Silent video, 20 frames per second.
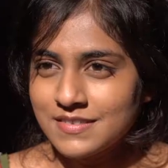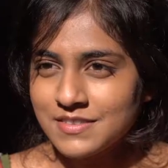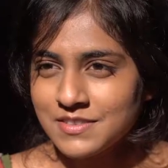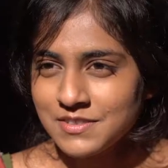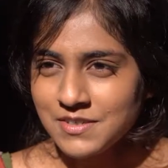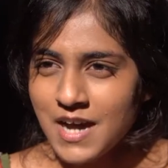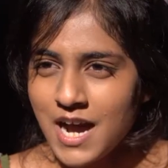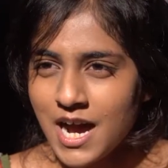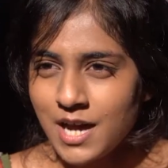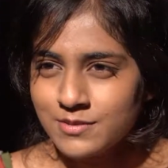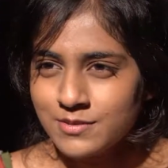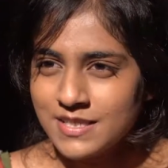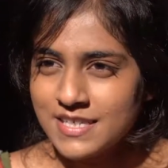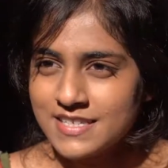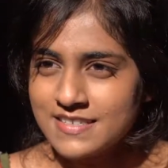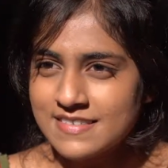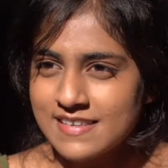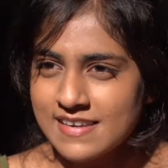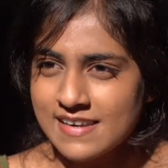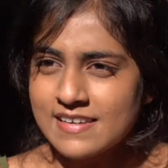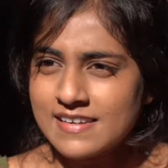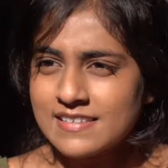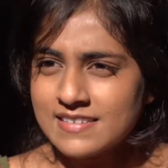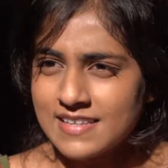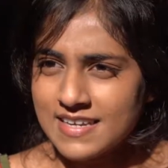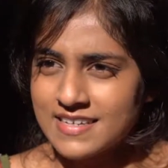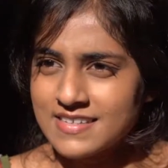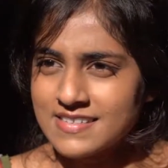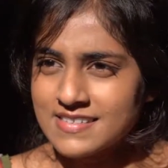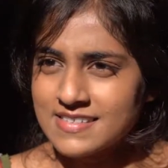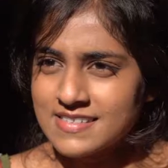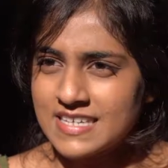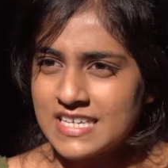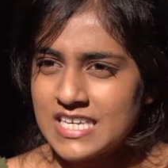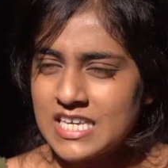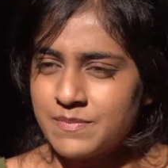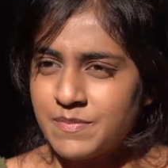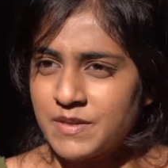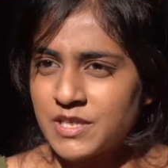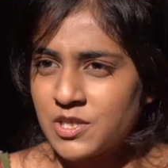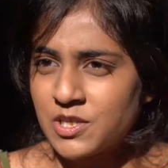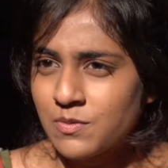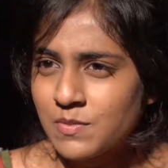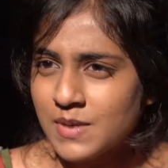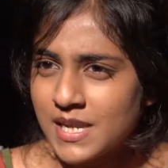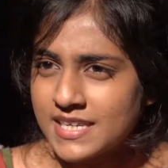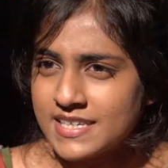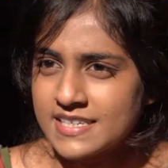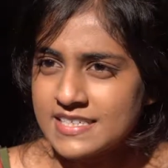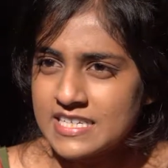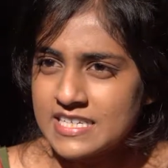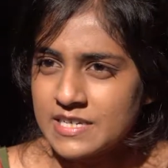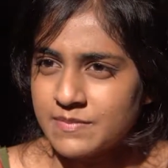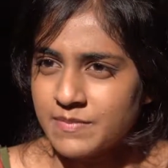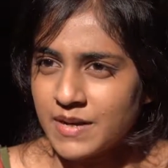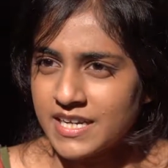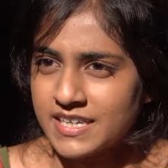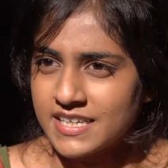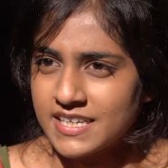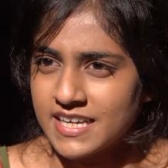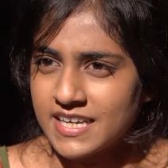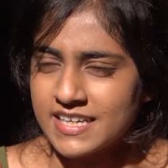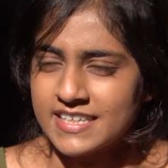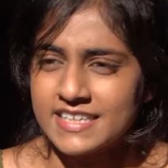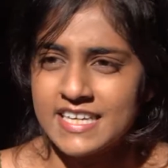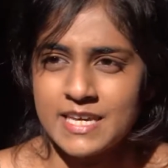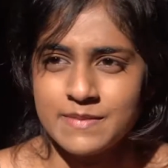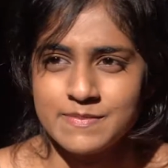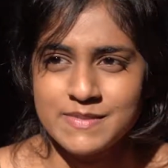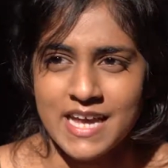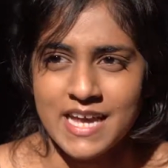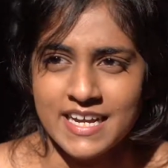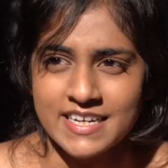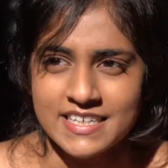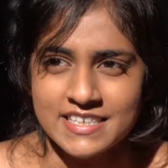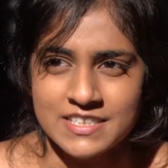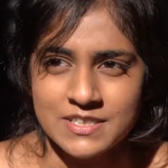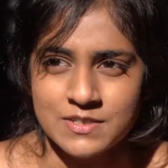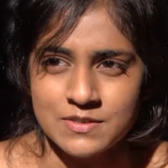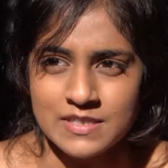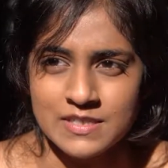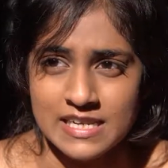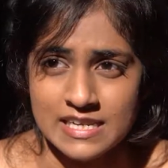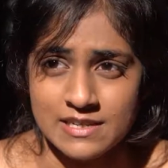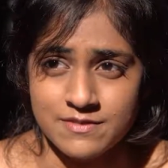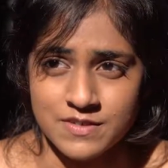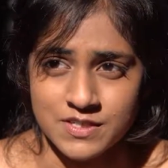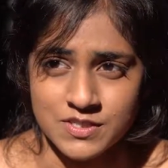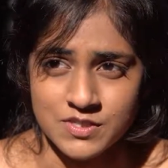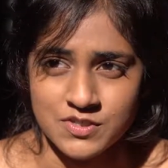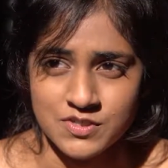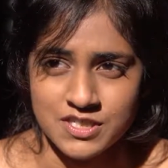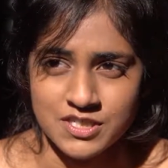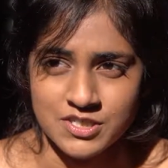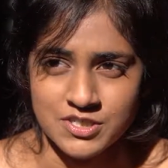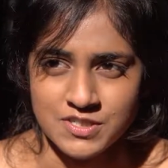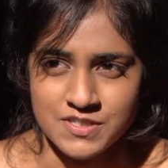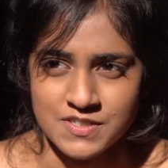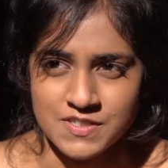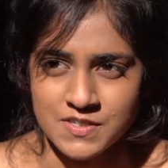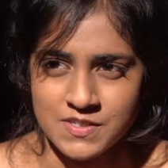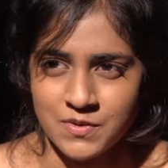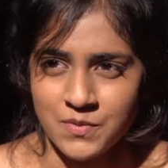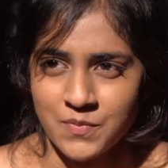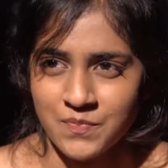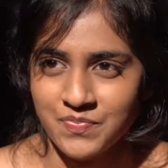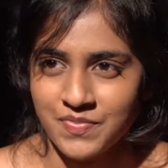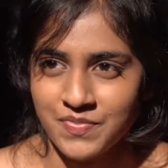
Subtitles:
You know how these little things they keep accumulating day by day and it keeps adding to your daily frustration. So